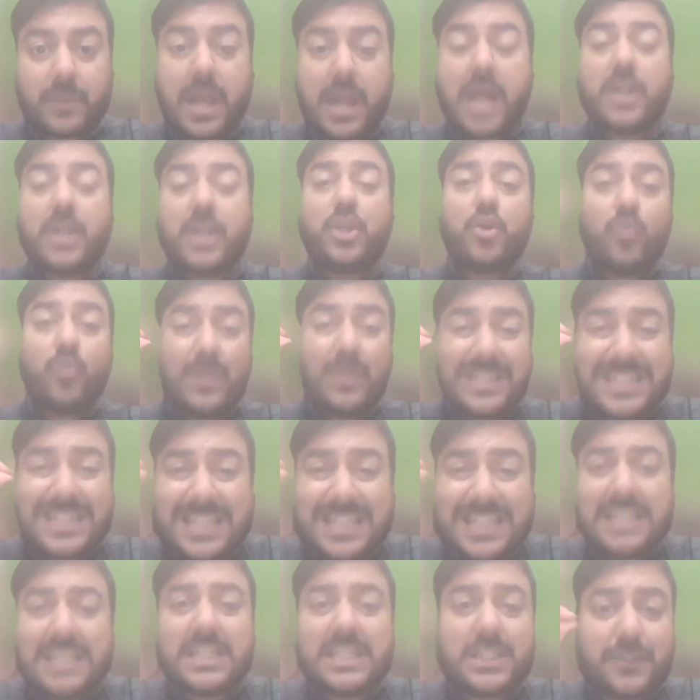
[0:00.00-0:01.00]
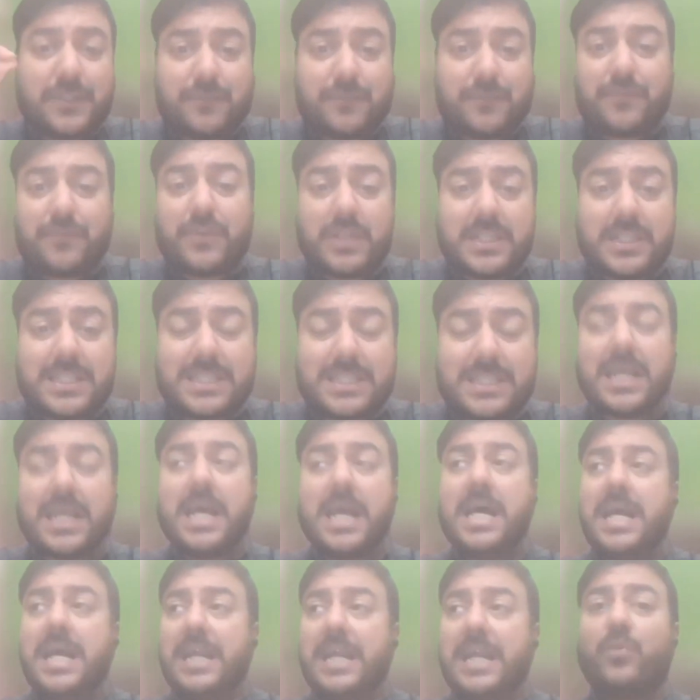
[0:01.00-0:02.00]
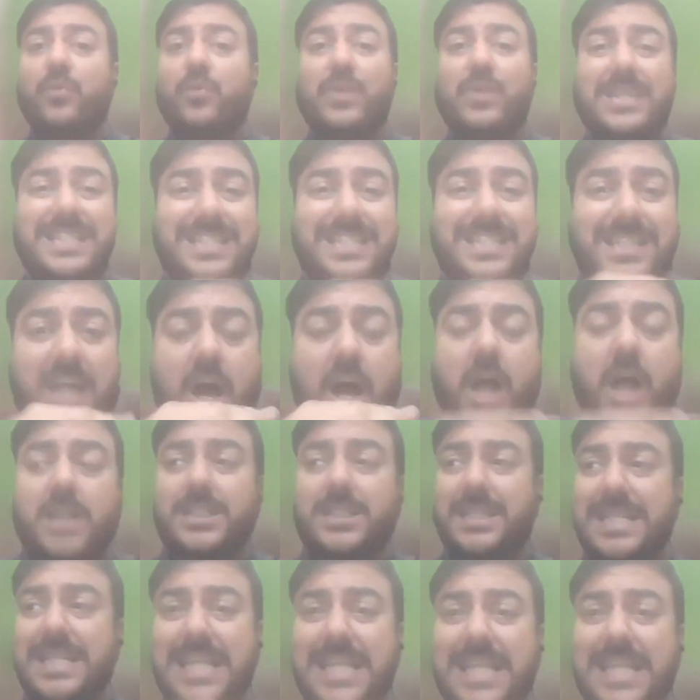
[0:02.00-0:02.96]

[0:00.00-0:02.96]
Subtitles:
and you will see the difference. It will start